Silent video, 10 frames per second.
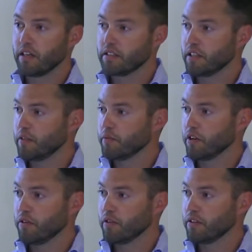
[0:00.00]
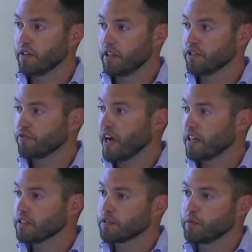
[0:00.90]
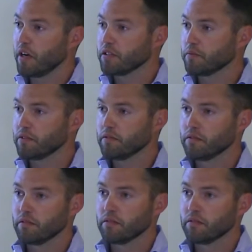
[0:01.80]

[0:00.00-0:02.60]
that team going as fast as possible.